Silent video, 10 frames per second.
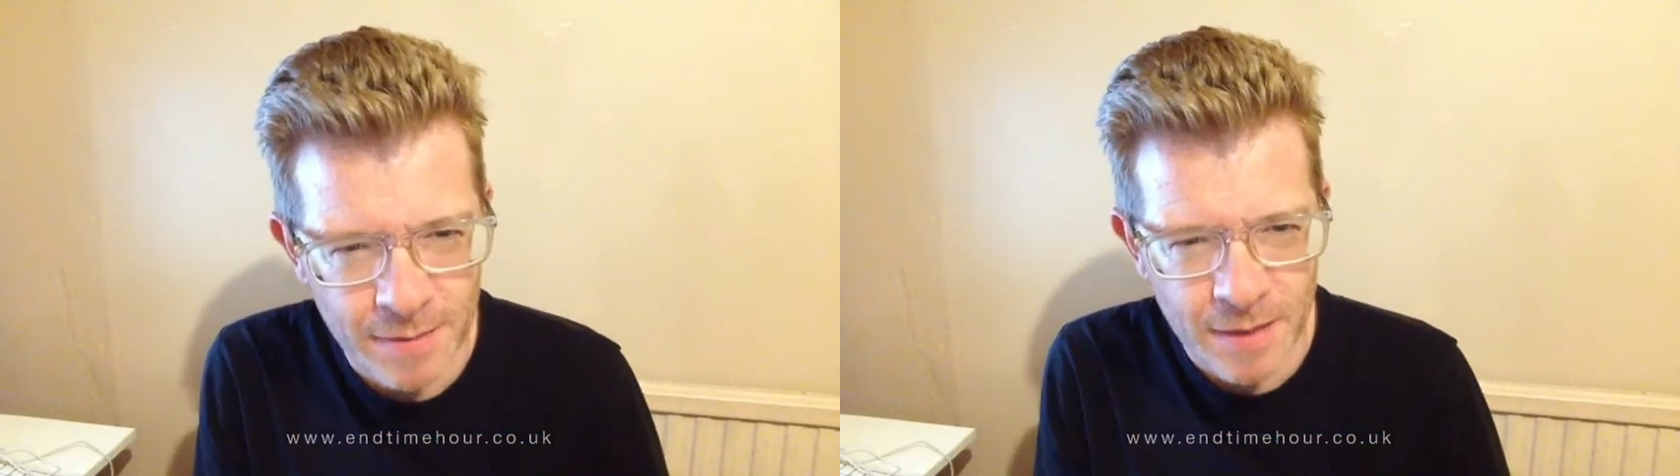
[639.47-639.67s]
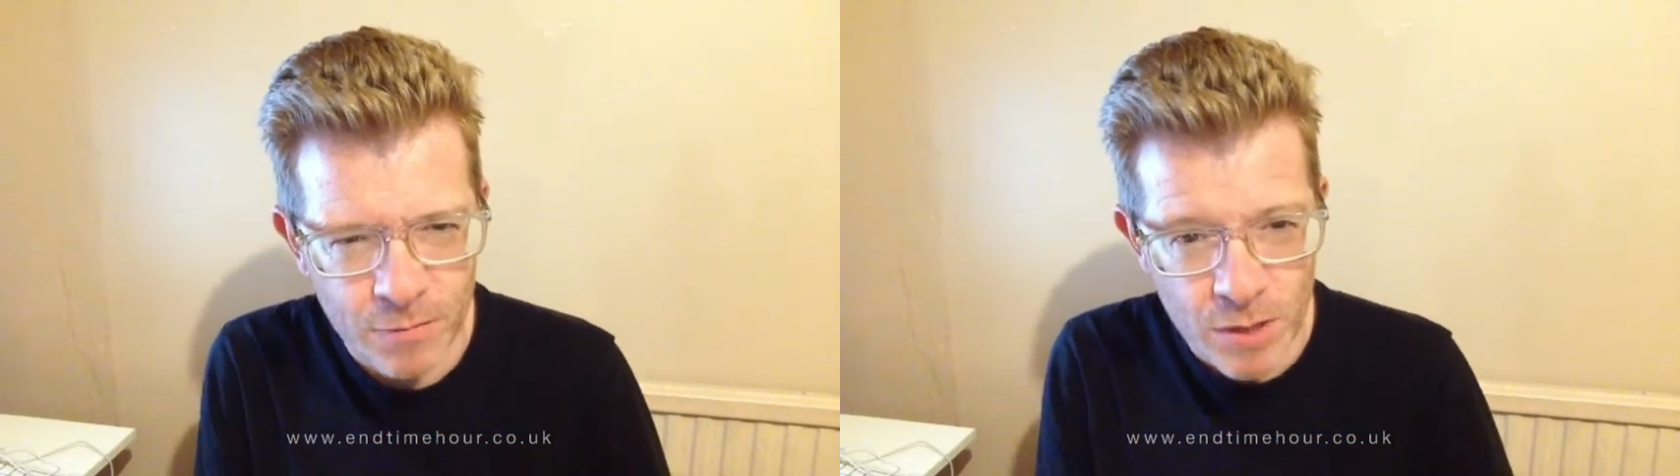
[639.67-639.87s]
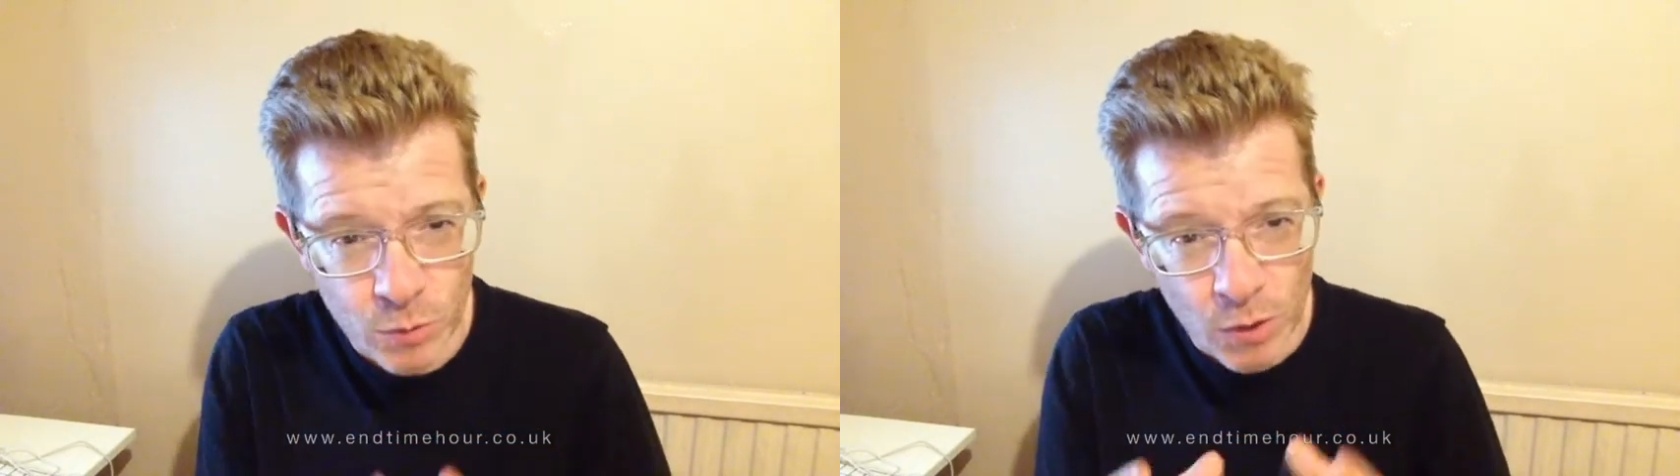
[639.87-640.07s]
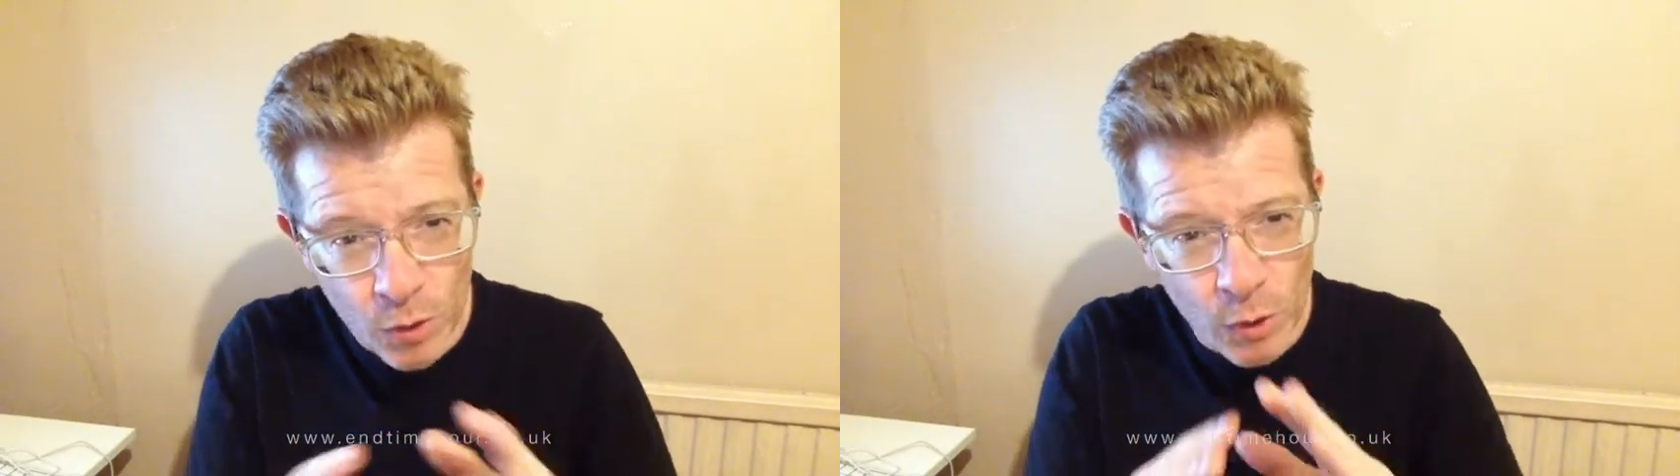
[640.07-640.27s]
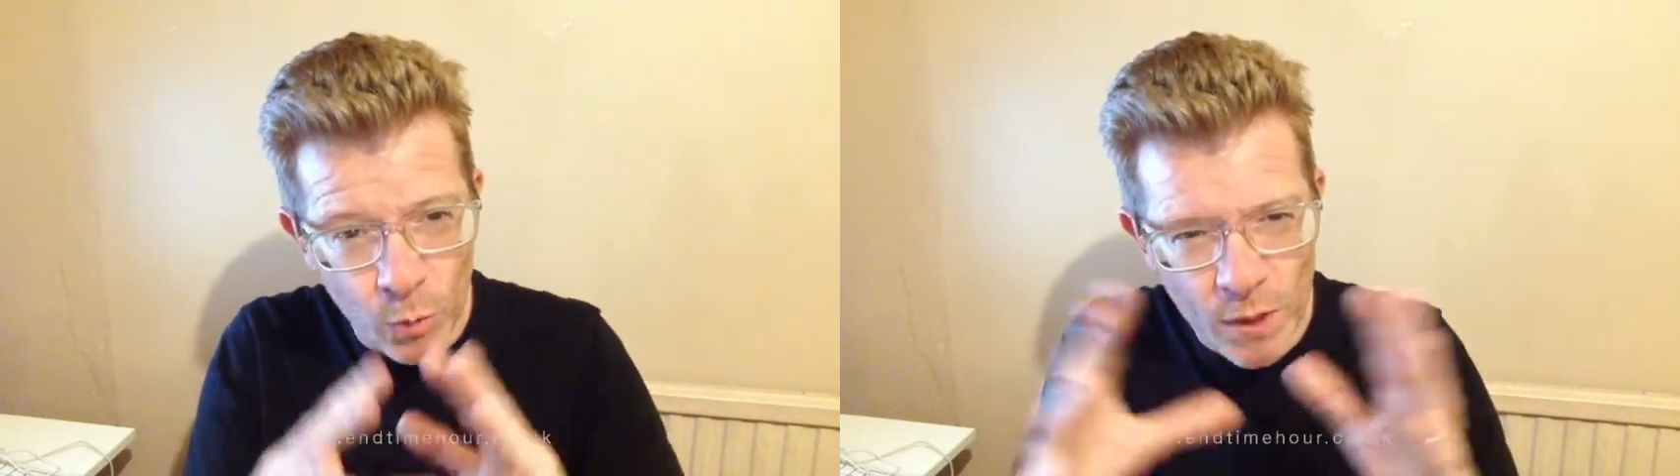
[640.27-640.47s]
Friends, we're not
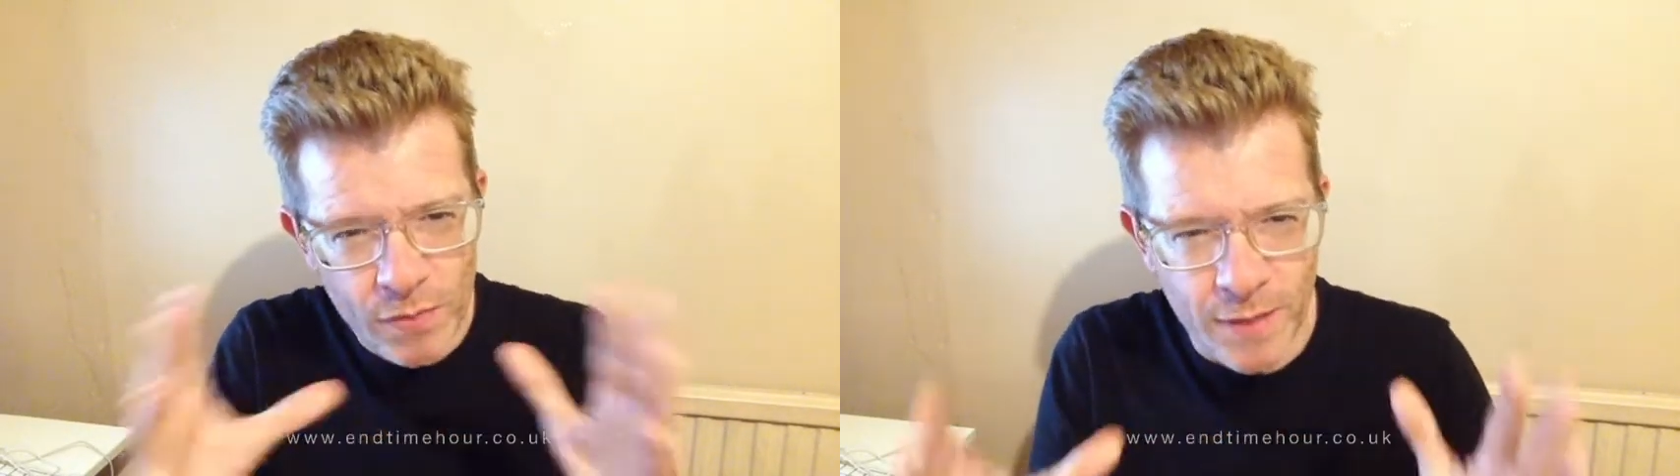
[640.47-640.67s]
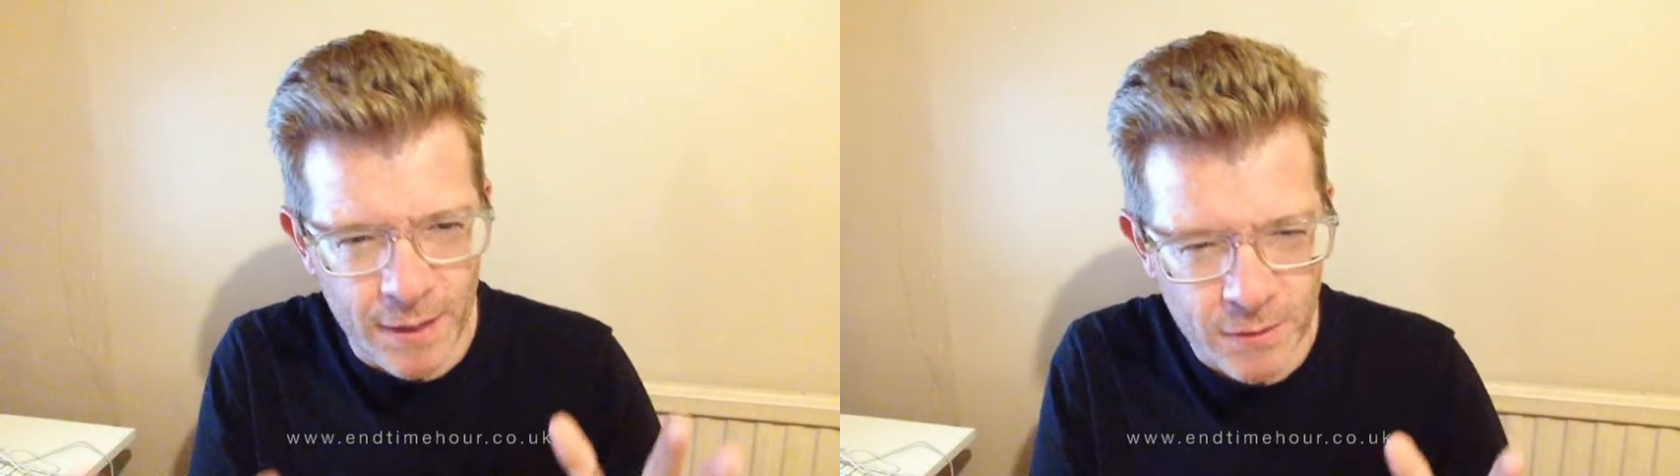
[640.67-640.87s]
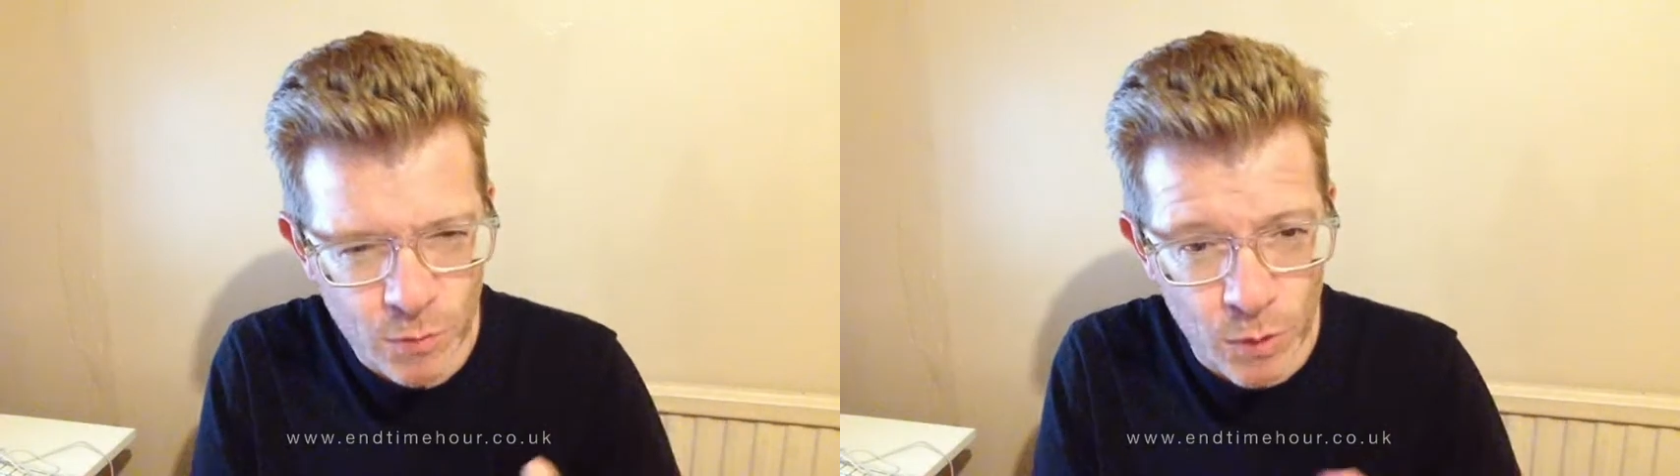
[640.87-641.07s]
going to win this.